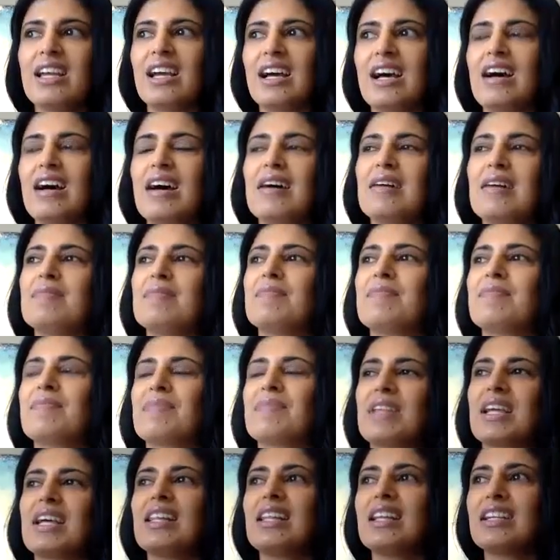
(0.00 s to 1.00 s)

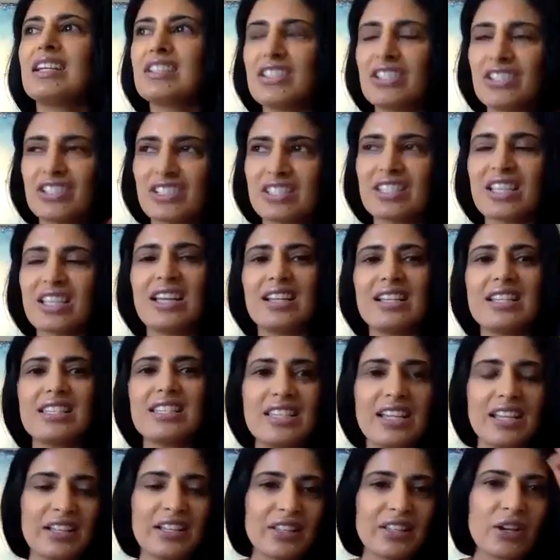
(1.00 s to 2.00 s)
I like to just kind of
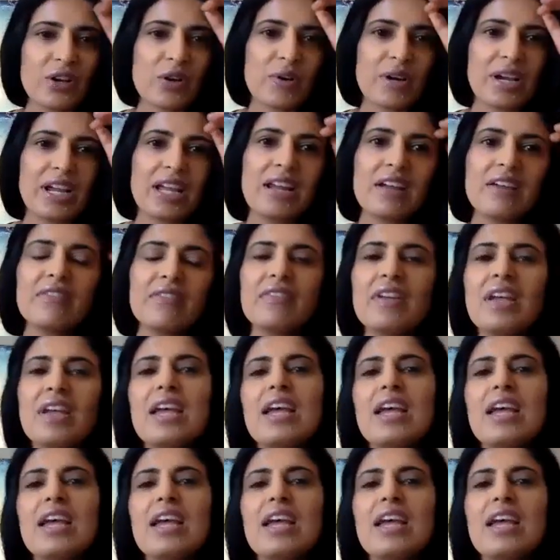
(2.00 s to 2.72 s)
stay in the creative.